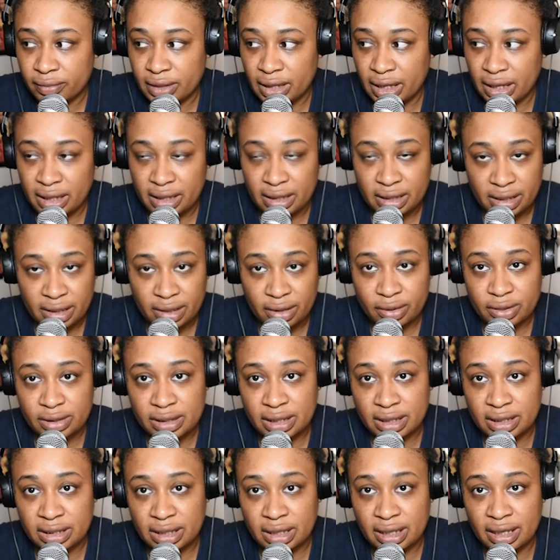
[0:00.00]
And he did those
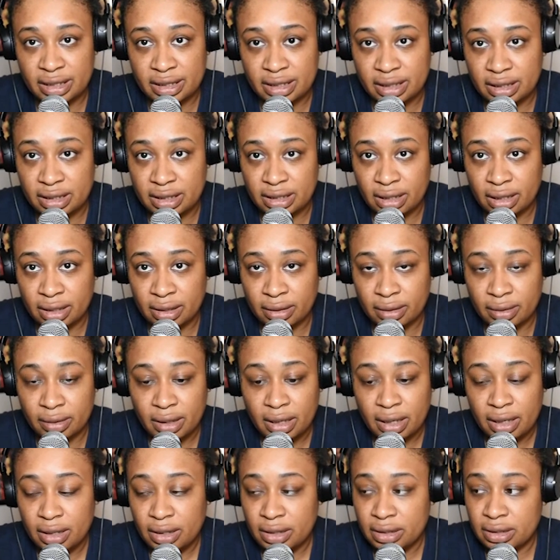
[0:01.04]
things allegedly to her.
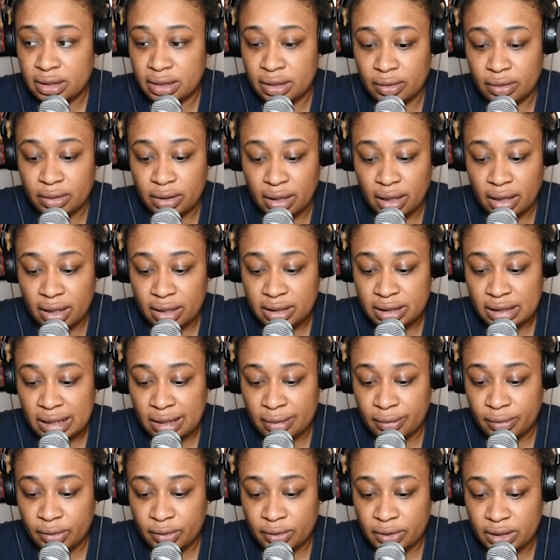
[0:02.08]
So y'all
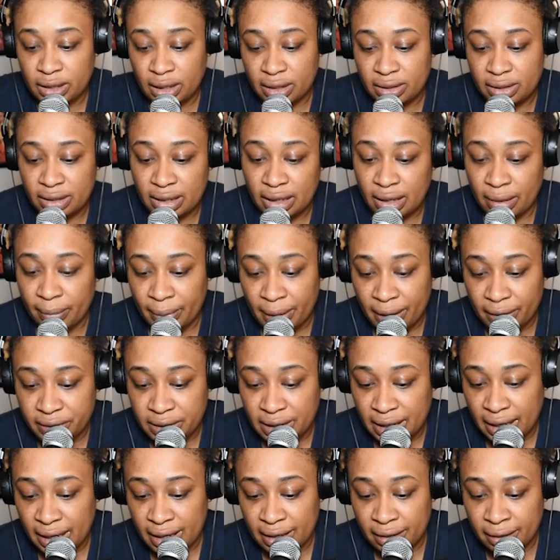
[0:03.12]
tell me what y'all think about
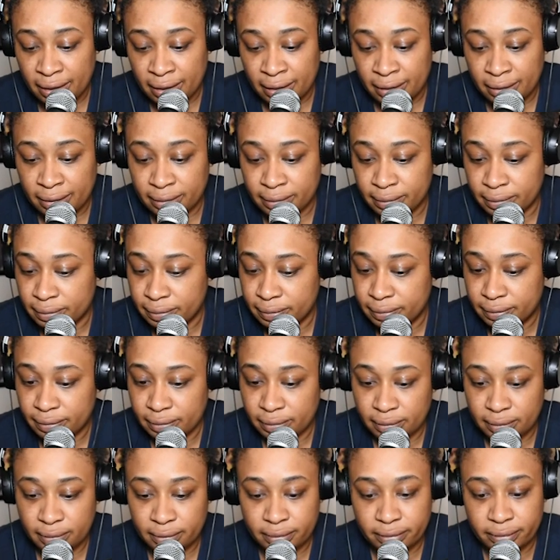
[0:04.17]
that. Um,
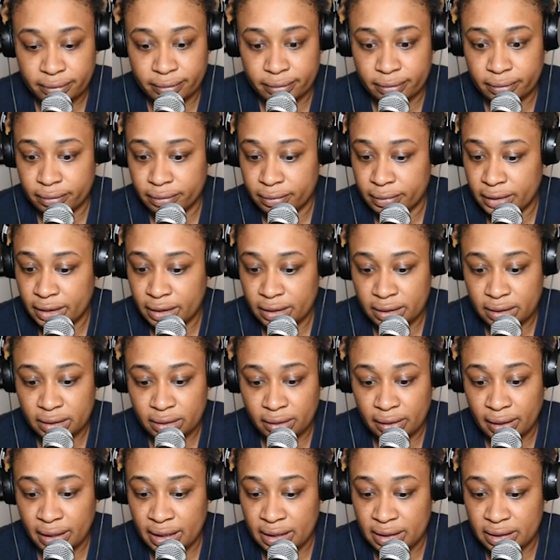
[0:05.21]
it's
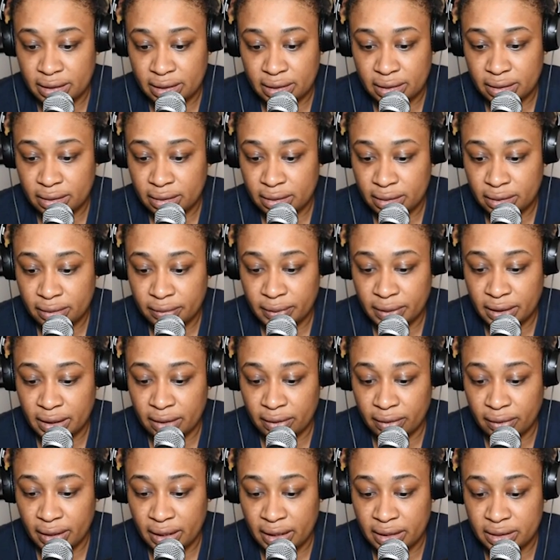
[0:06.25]
crazy. It's
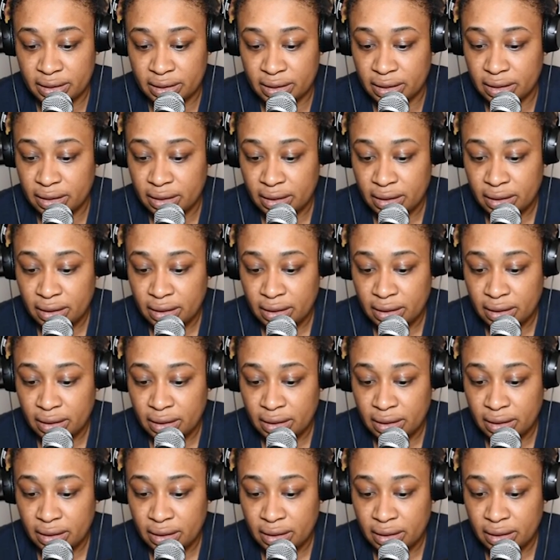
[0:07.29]
freaking crazy.